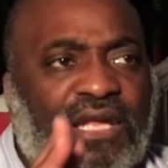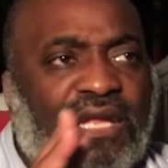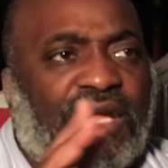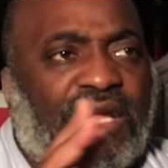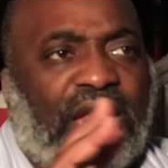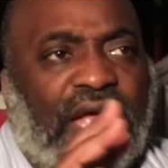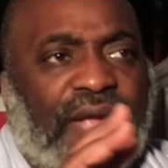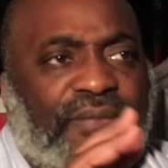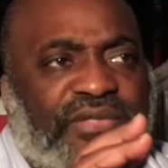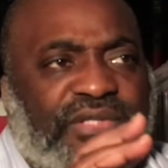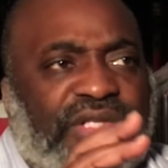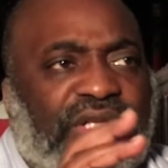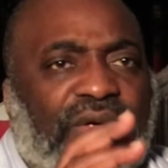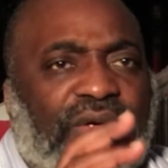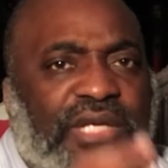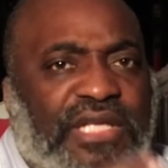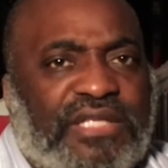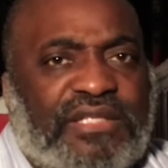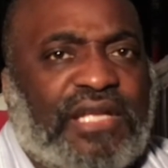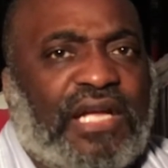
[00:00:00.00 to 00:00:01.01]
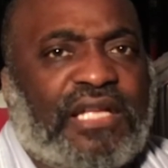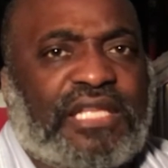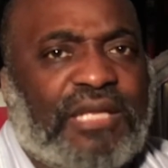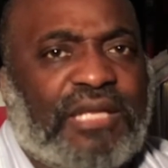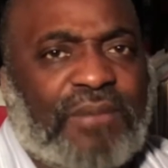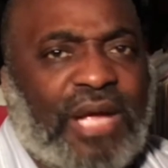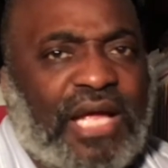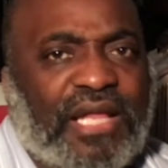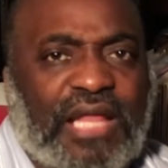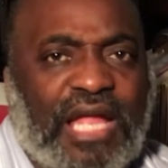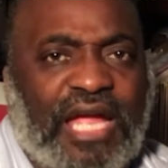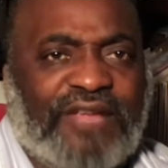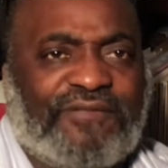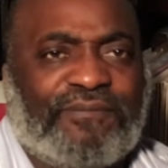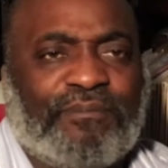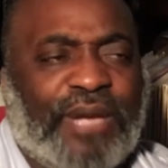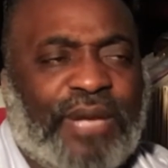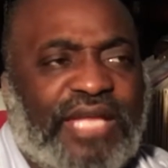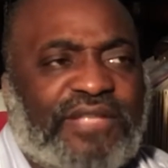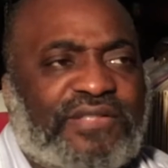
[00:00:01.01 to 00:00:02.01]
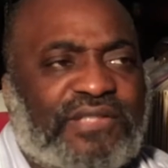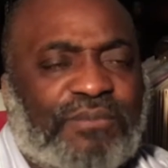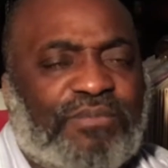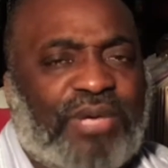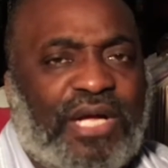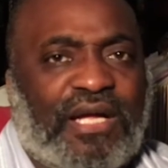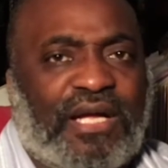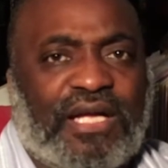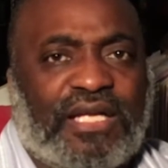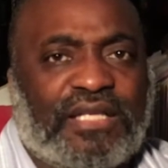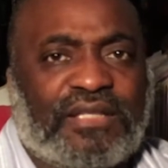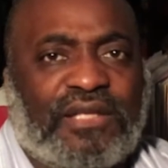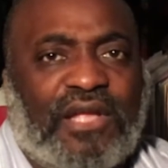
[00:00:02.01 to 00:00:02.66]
I'm still conducting my life based upon